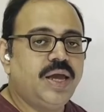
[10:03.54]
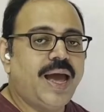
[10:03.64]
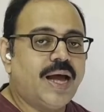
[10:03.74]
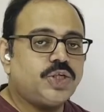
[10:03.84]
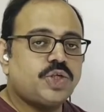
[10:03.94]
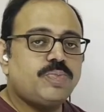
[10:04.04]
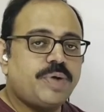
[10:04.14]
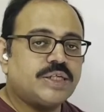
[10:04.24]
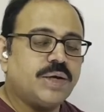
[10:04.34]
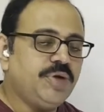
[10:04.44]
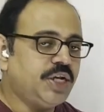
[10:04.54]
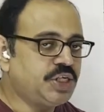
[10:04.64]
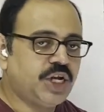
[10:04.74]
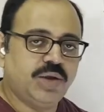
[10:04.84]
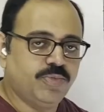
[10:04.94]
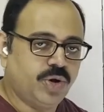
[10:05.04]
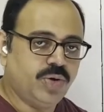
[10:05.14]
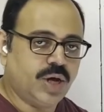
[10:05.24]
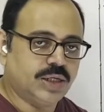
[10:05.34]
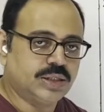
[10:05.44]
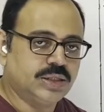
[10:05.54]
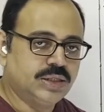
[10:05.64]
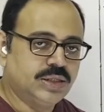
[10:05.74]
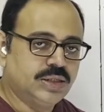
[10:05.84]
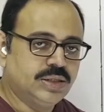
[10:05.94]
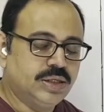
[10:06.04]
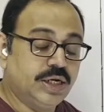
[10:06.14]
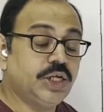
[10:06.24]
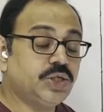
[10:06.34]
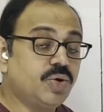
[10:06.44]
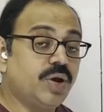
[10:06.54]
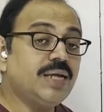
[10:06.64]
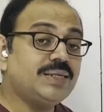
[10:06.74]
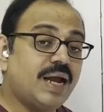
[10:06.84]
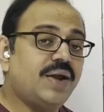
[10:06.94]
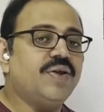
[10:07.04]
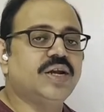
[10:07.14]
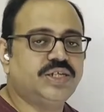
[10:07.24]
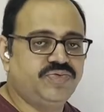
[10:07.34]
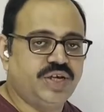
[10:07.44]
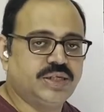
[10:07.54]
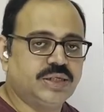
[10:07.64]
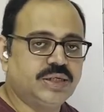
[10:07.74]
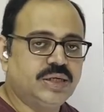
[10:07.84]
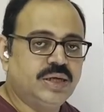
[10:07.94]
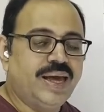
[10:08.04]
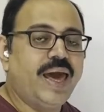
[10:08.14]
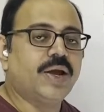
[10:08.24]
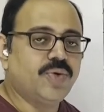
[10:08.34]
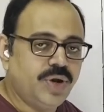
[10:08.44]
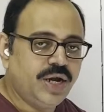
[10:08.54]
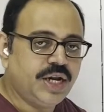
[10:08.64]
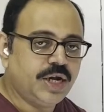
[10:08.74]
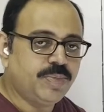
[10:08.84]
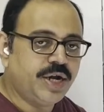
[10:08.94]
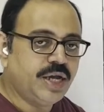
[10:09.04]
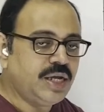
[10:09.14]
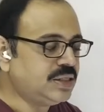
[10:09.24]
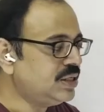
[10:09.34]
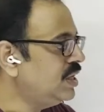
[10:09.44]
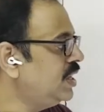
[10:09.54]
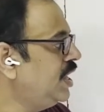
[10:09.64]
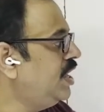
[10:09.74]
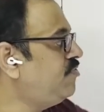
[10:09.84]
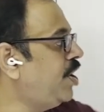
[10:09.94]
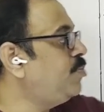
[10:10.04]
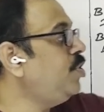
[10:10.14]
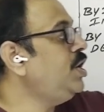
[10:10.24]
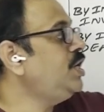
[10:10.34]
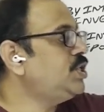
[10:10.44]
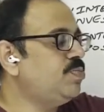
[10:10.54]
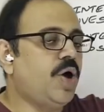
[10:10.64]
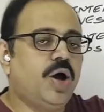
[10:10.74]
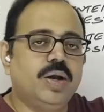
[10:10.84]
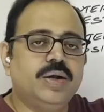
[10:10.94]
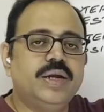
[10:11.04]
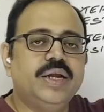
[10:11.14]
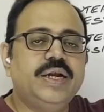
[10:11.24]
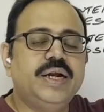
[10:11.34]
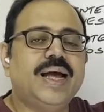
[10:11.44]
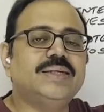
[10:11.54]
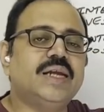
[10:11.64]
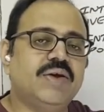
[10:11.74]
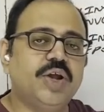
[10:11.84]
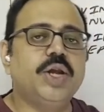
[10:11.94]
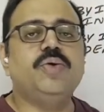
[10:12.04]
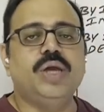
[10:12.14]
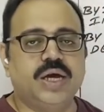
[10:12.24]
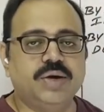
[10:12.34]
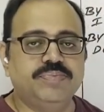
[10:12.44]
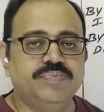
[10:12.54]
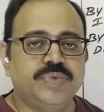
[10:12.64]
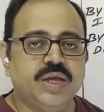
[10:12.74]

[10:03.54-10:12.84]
he has to pay some initial amount to us. It is known as entrance fees. Accounting treatment is, if amount is small, treat it as revenue income.